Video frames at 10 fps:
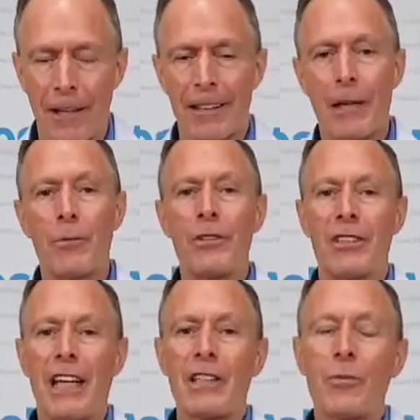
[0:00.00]

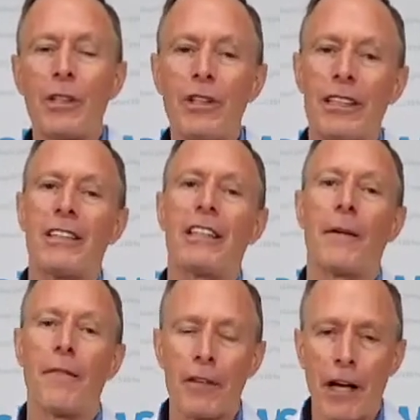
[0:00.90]
That's when you can see
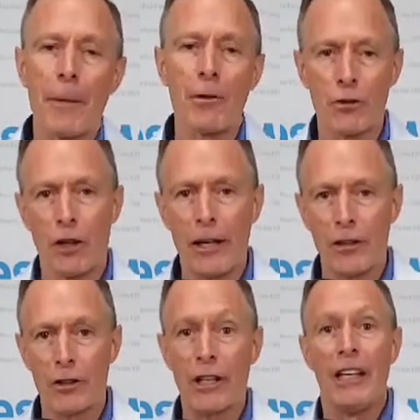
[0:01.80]
some phenomenal
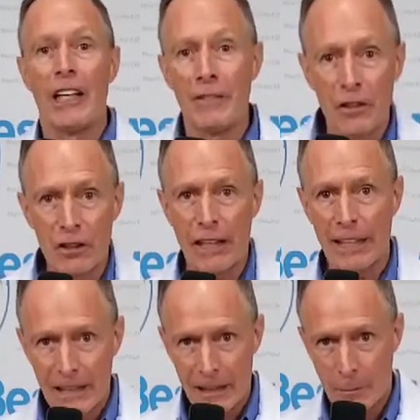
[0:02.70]
changes if you're
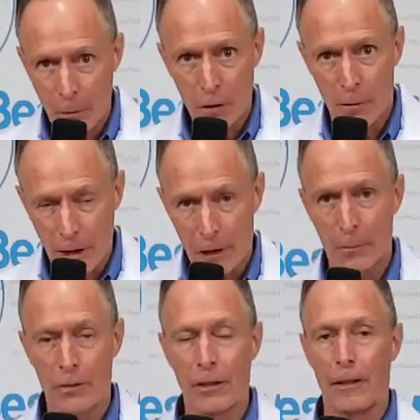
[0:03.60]
sticking to this program
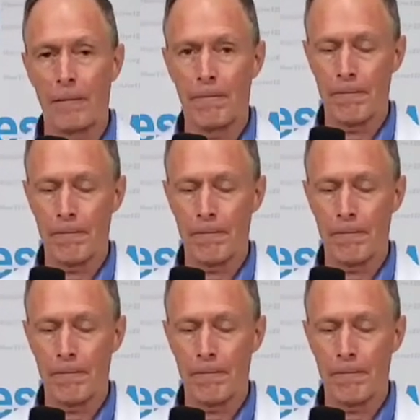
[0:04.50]
100%.